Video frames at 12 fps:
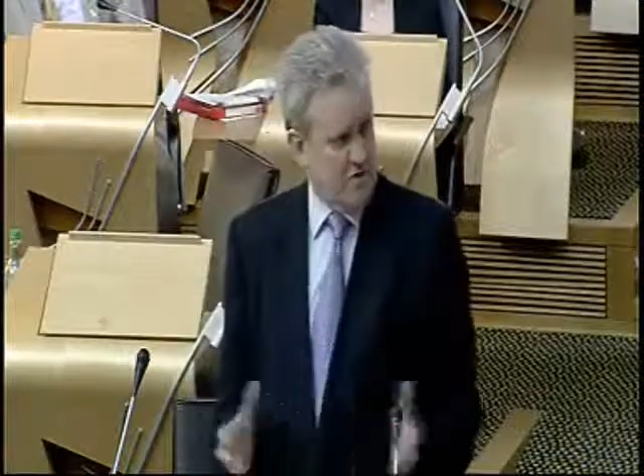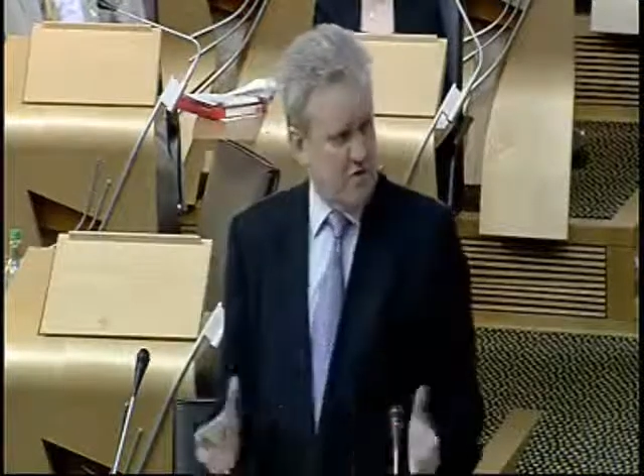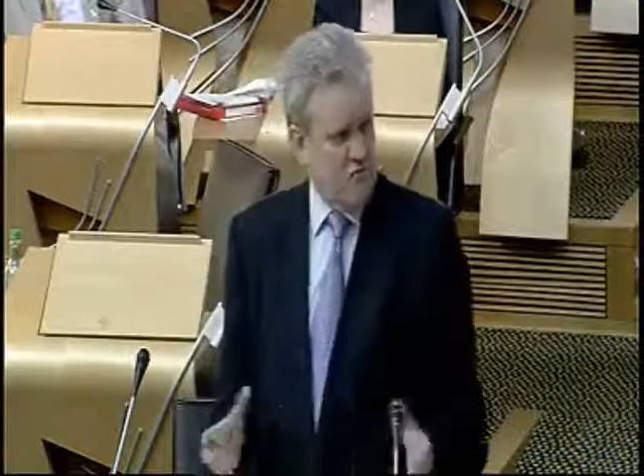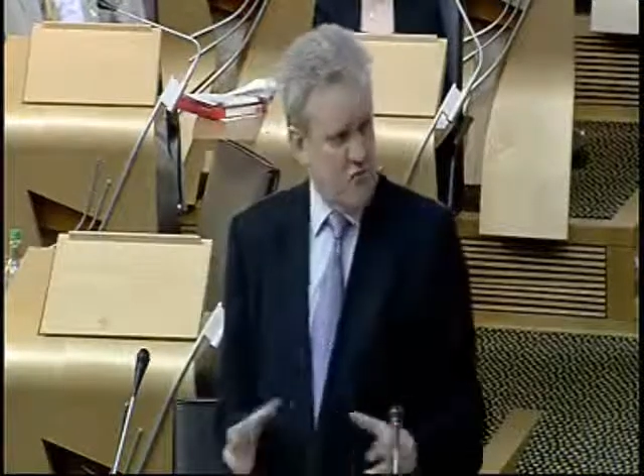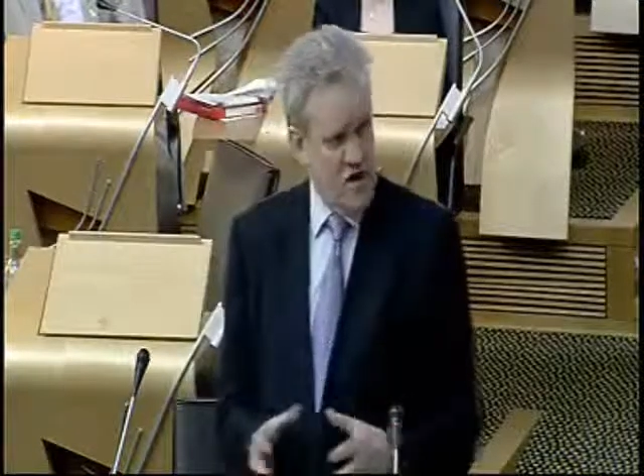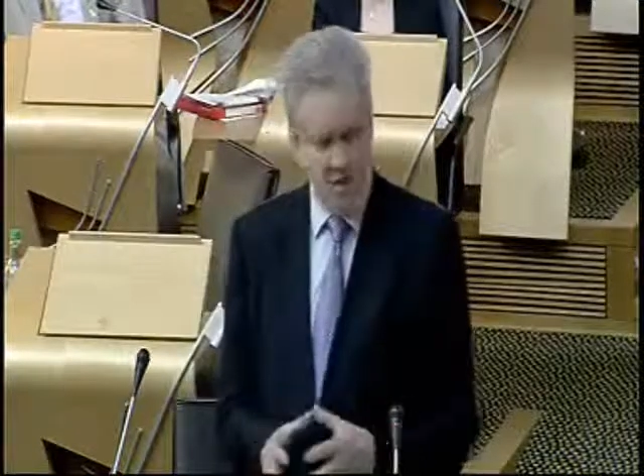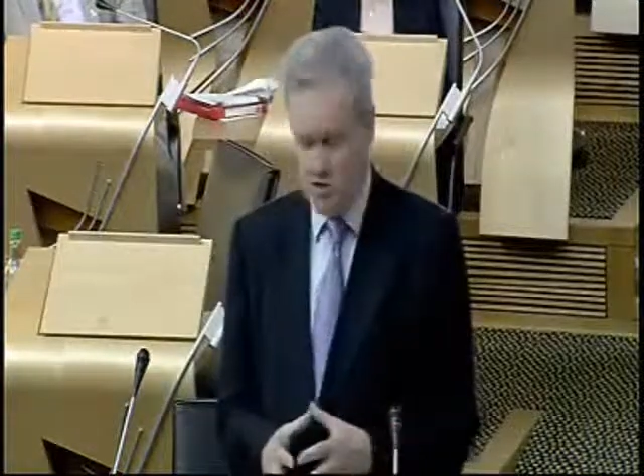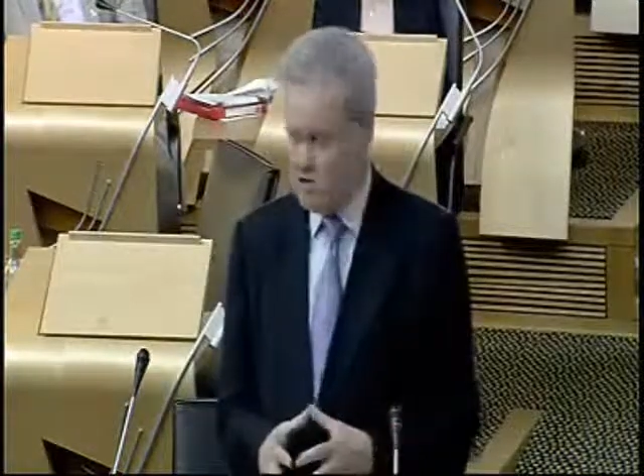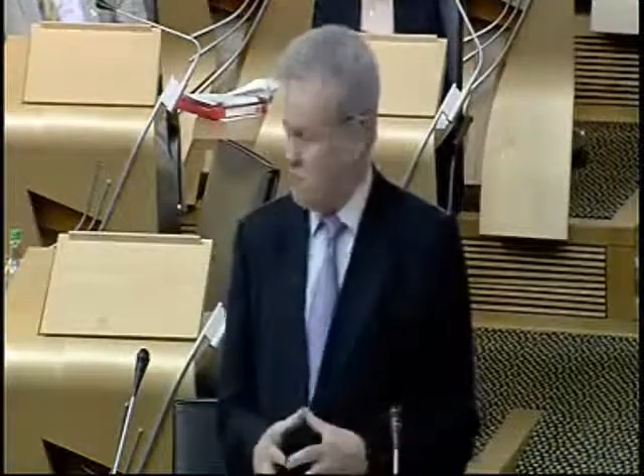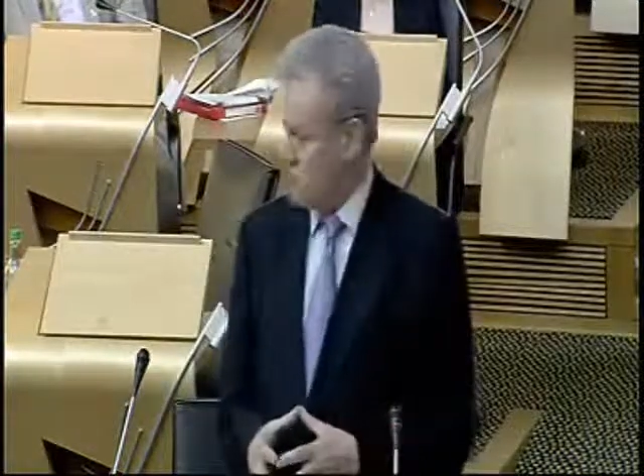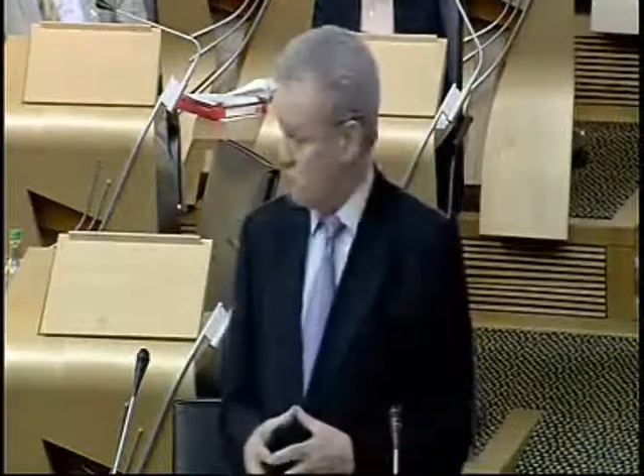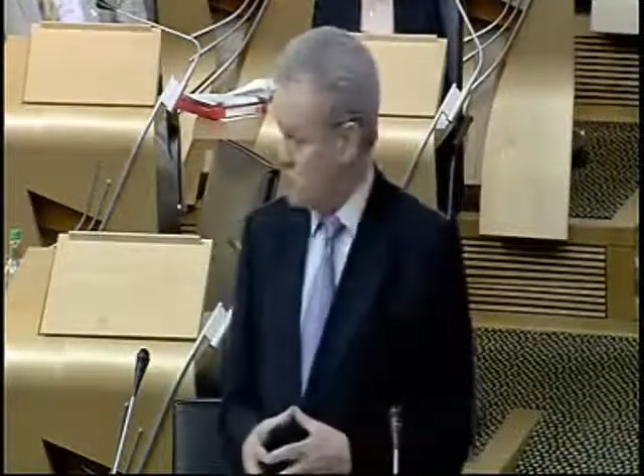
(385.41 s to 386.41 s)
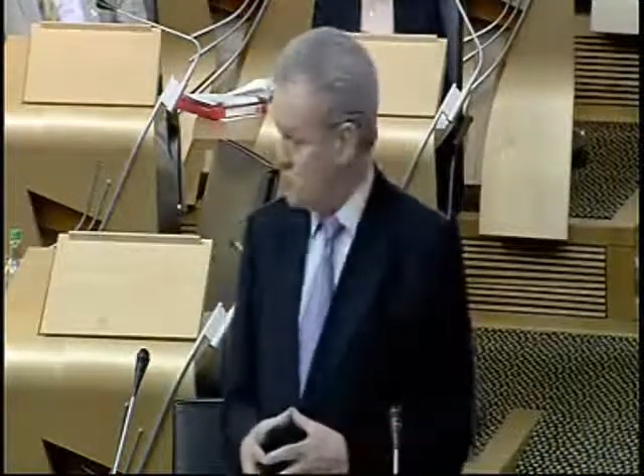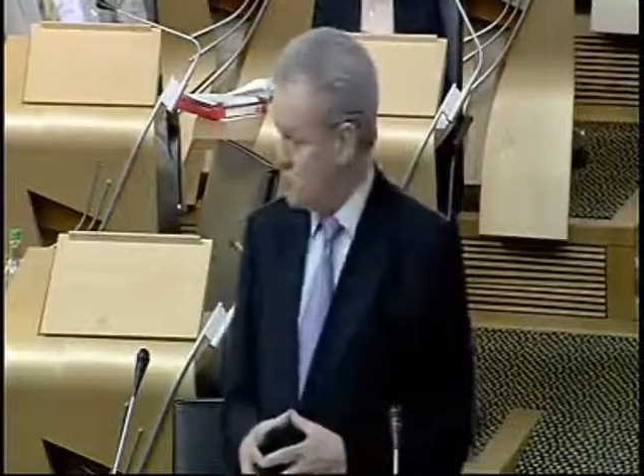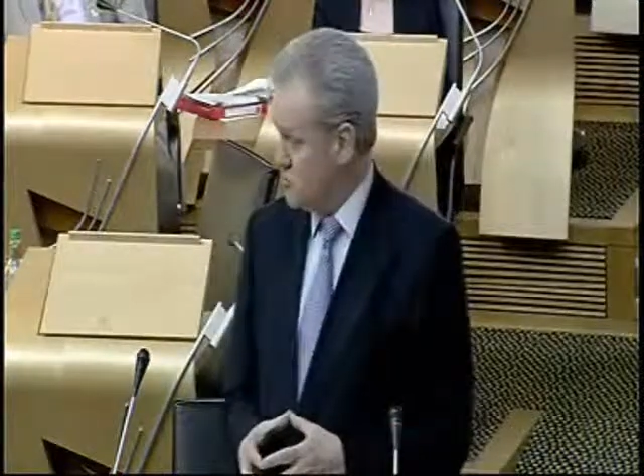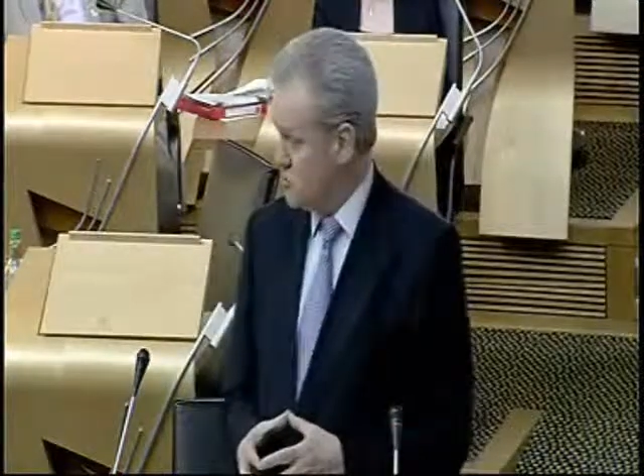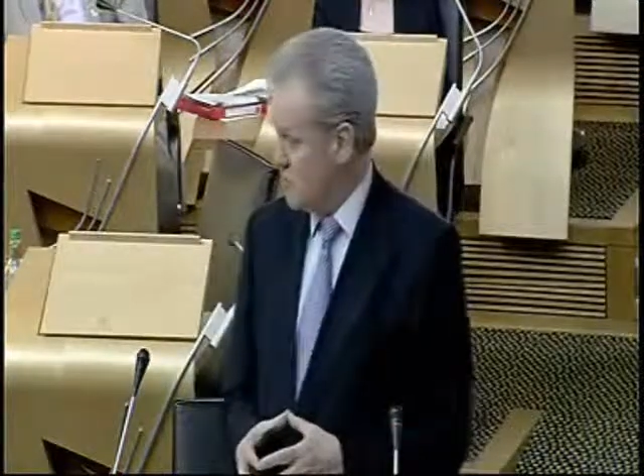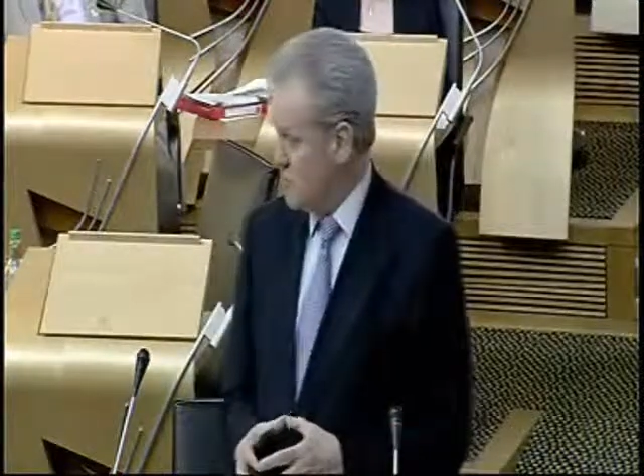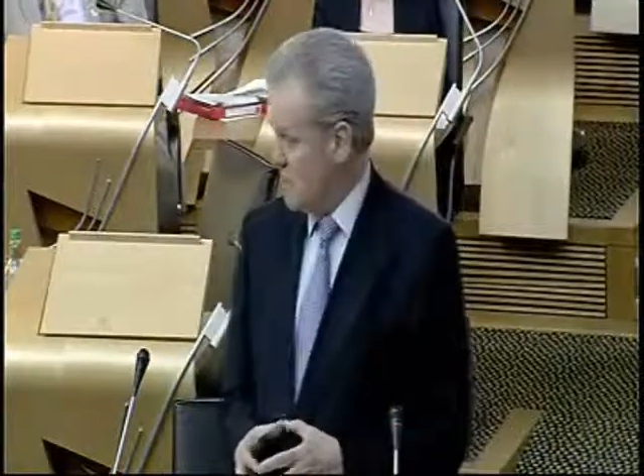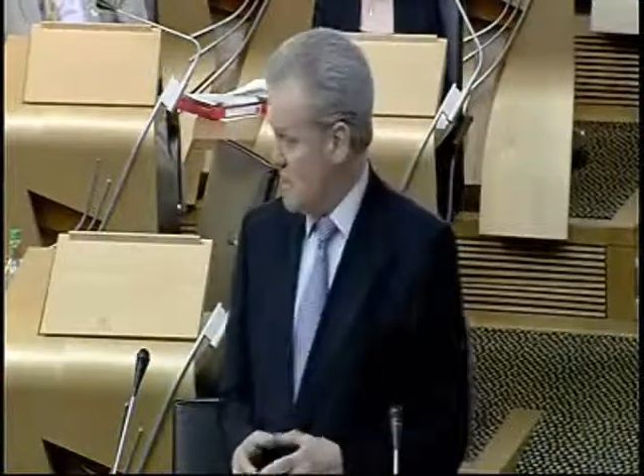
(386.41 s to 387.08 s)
There are a range of options,